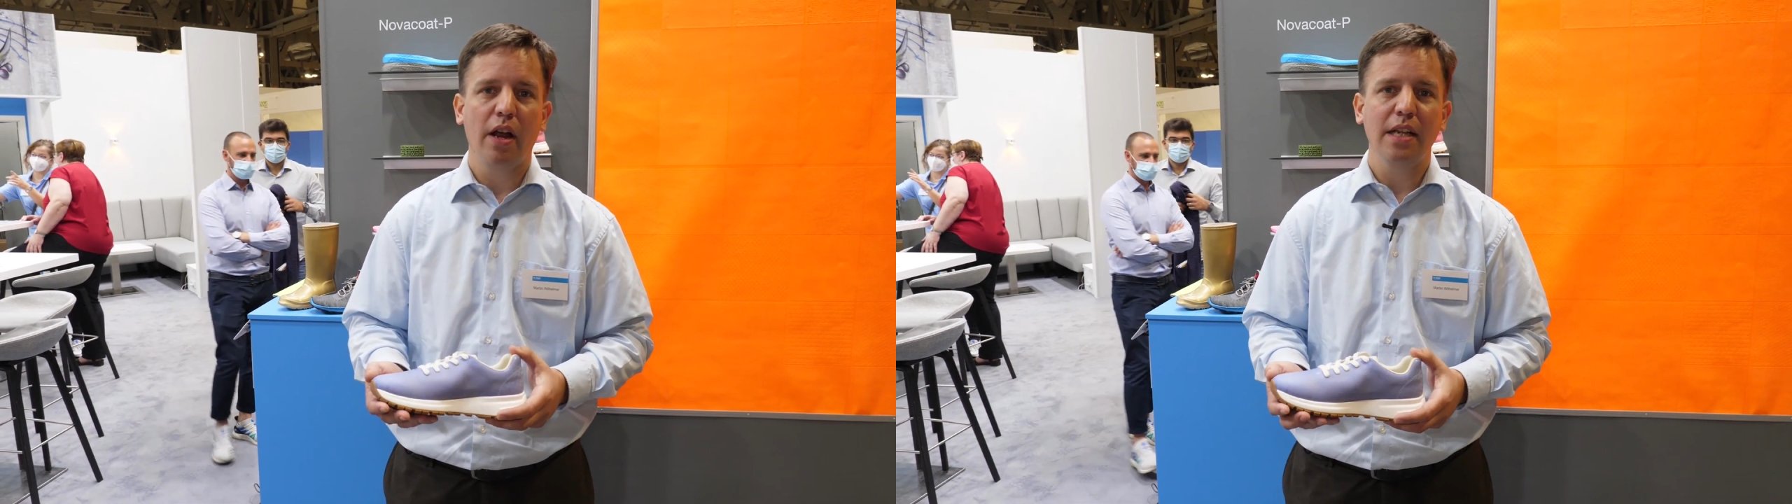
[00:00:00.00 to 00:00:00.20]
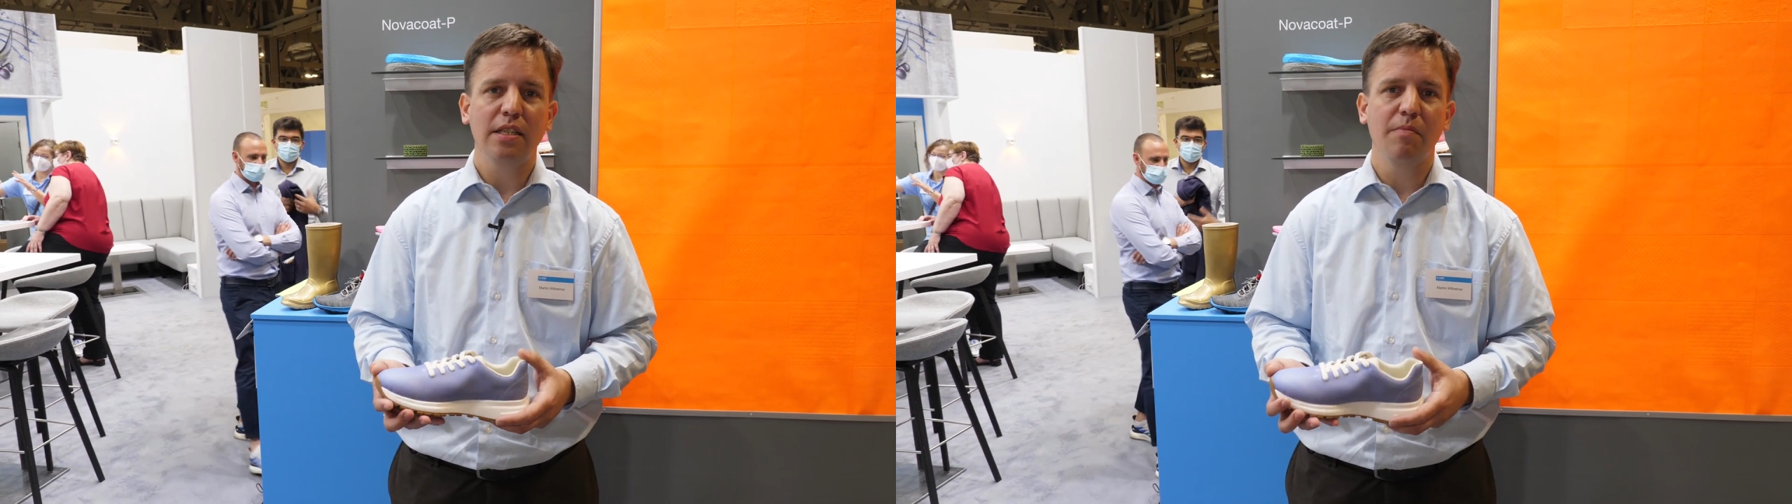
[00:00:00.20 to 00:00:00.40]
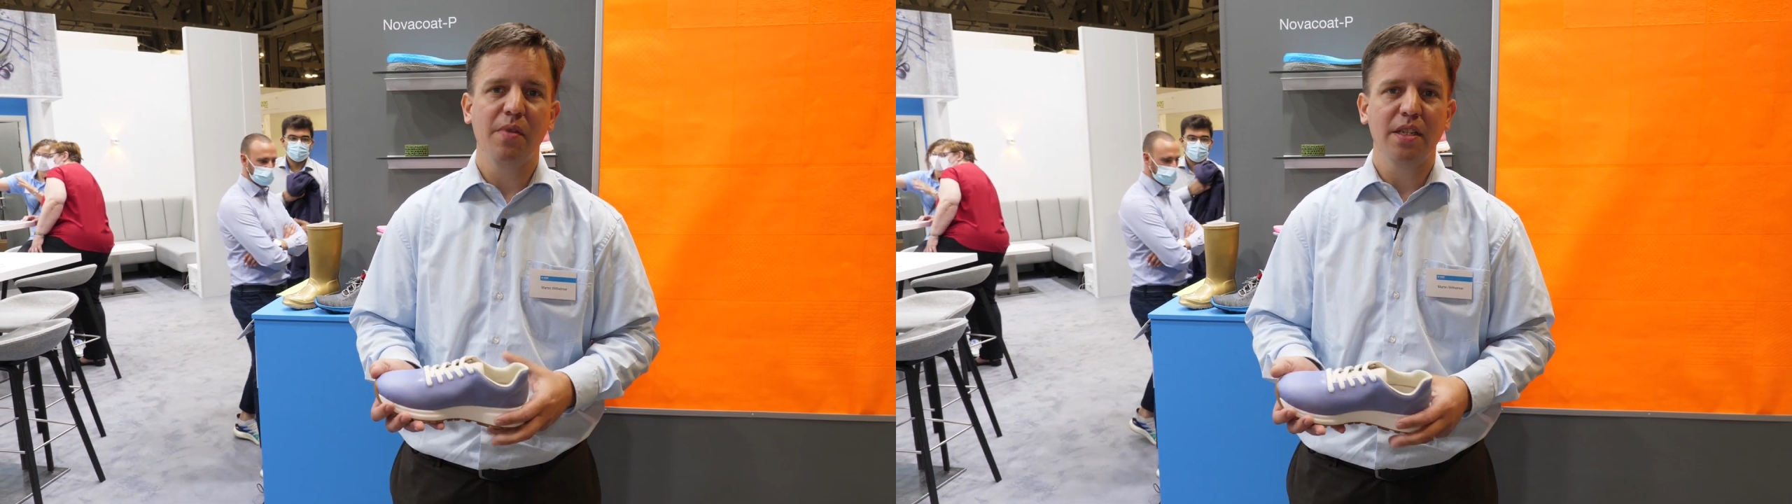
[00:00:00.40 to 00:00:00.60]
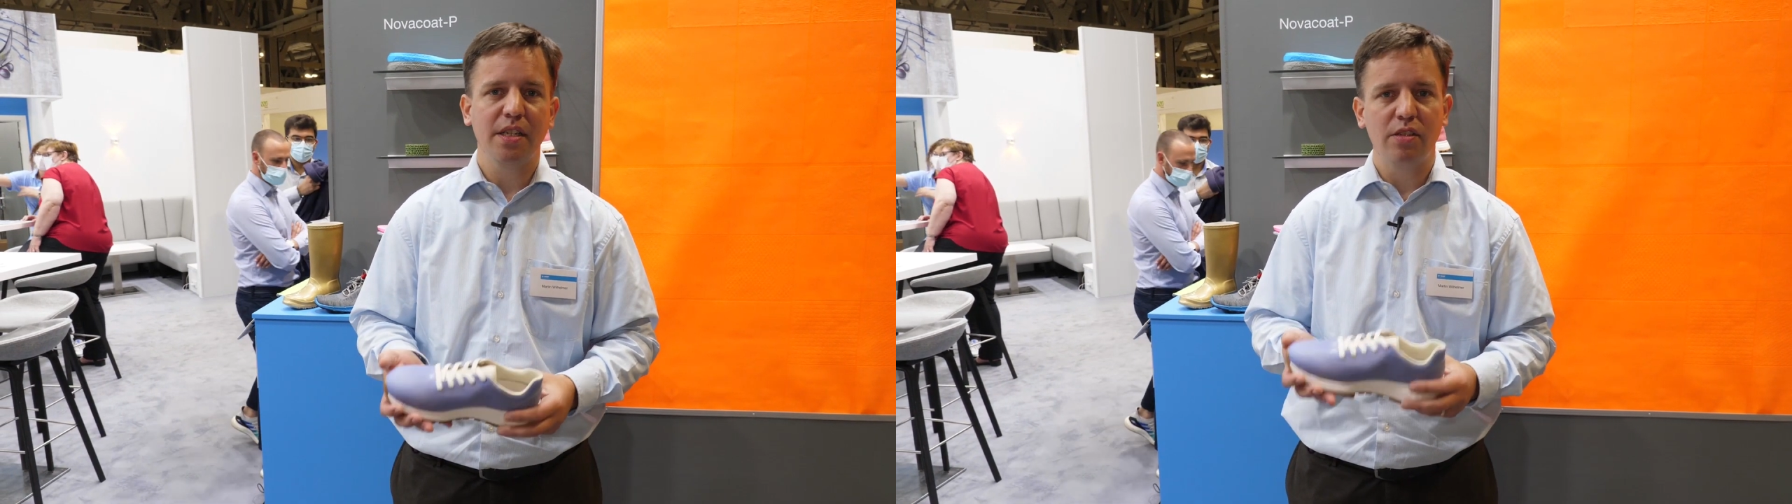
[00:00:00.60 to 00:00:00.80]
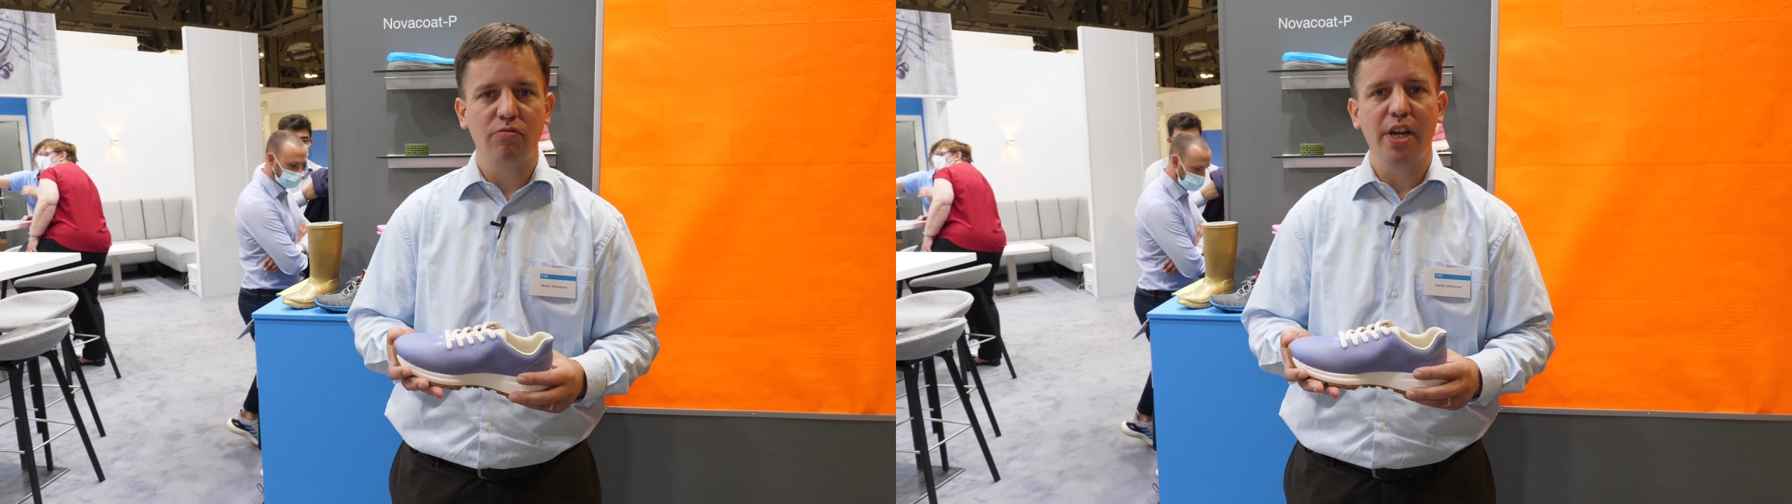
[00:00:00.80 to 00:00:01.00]
customers
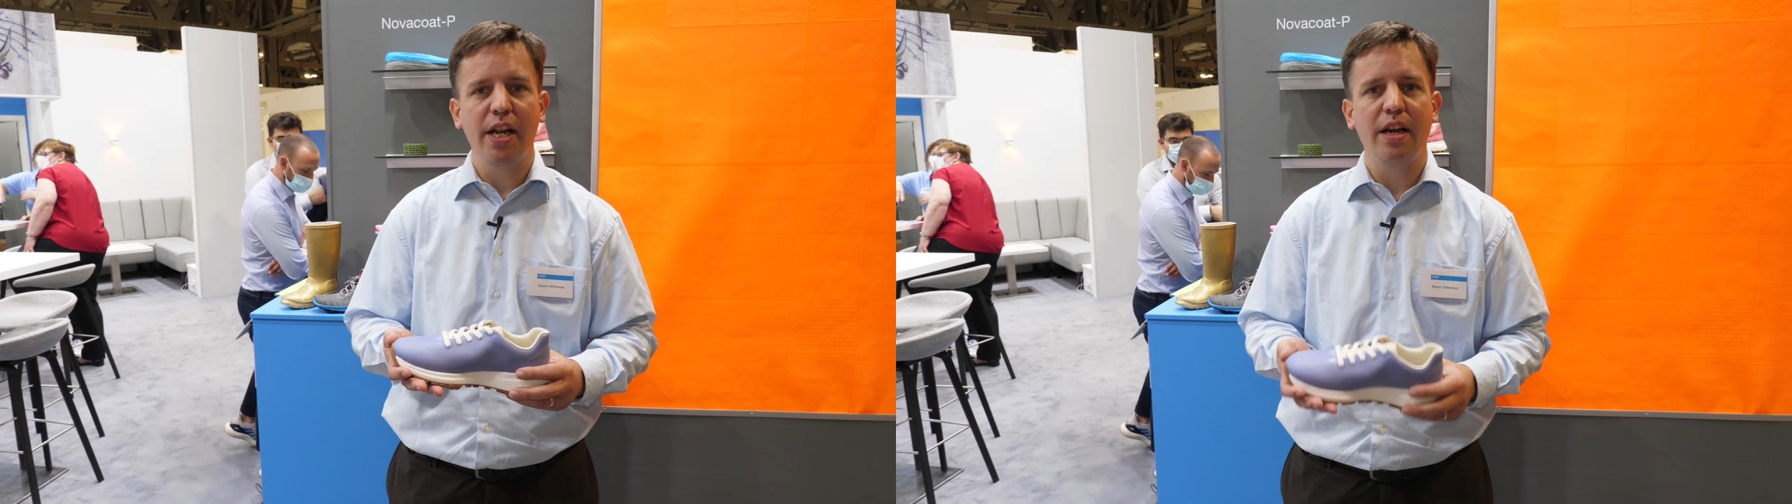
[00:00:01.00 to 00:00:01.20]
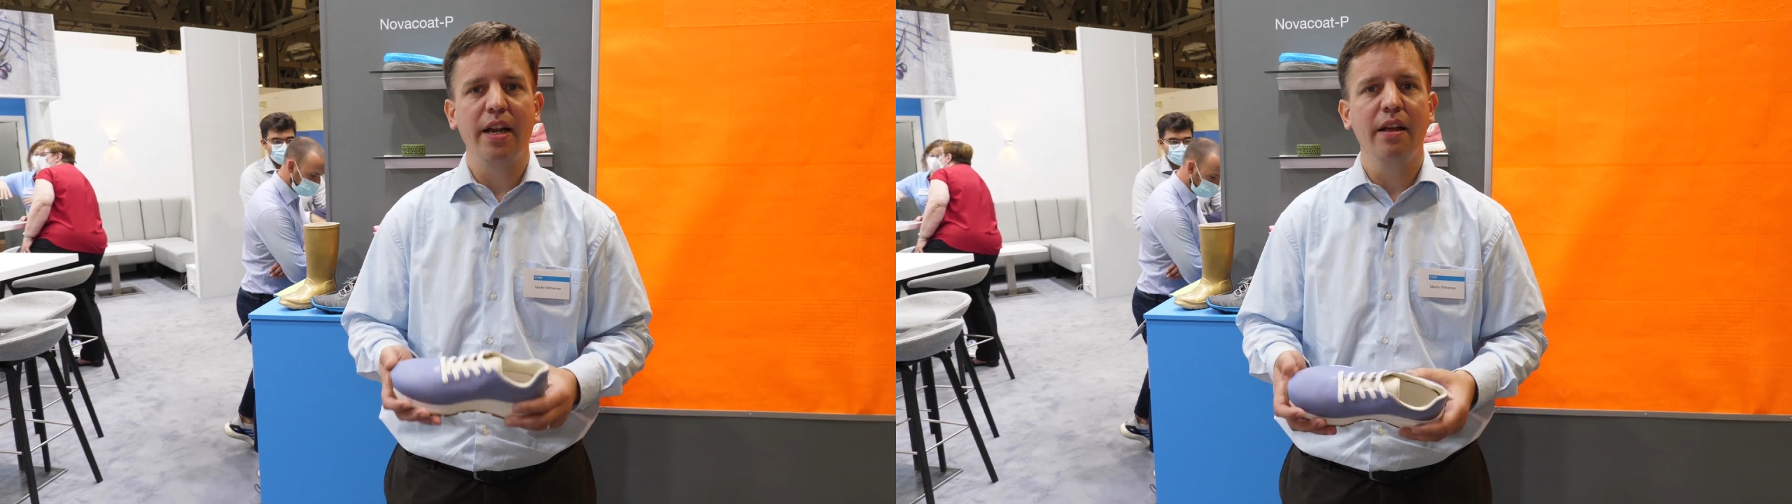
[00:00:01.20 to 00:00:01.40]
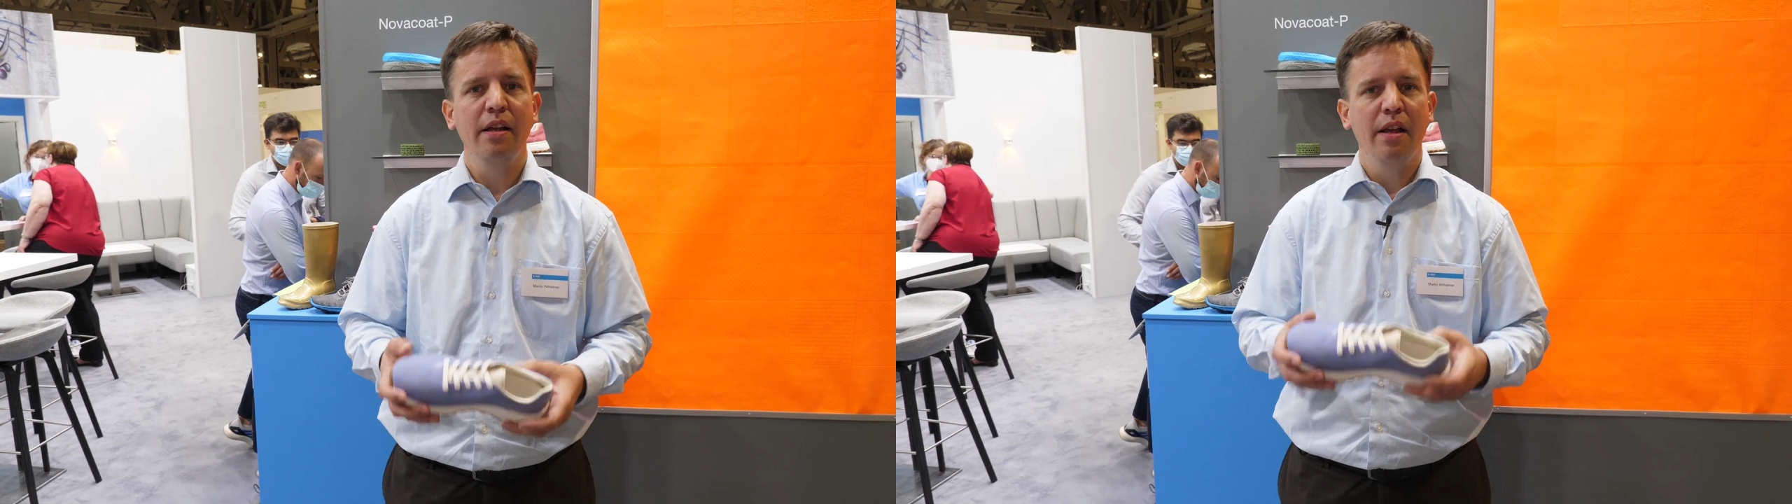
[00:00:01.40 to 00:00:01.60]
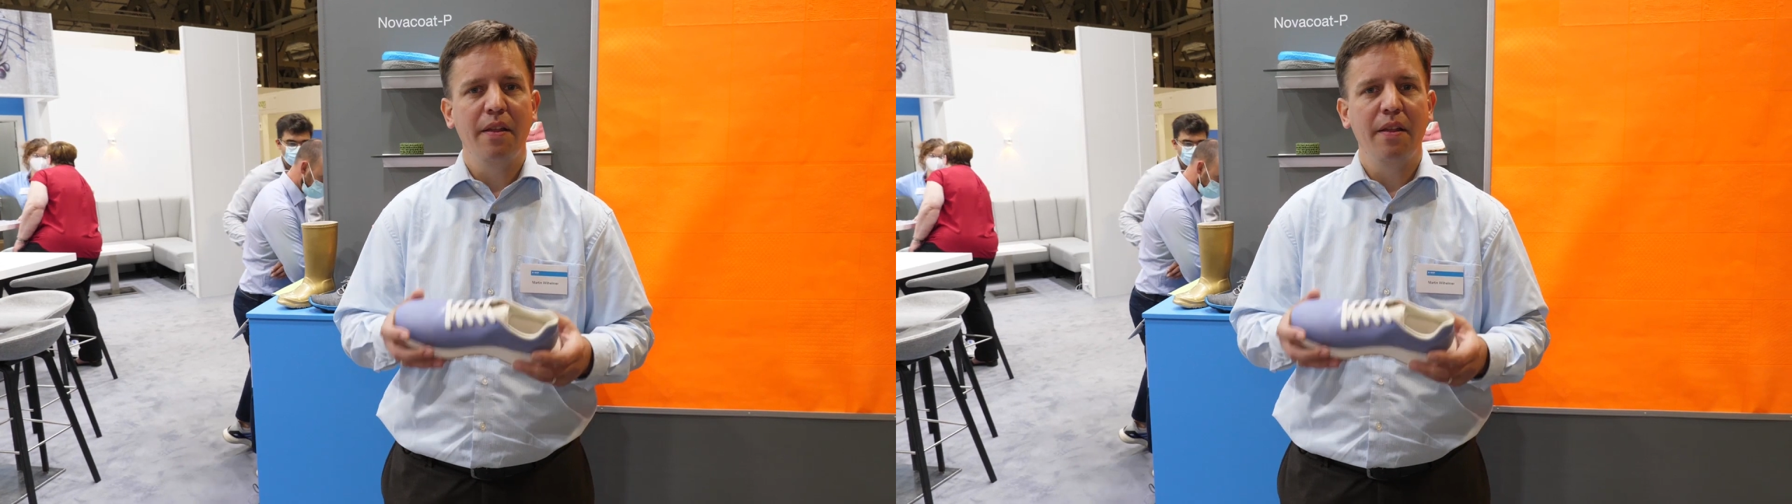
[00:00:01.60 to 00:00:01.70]
it's really clear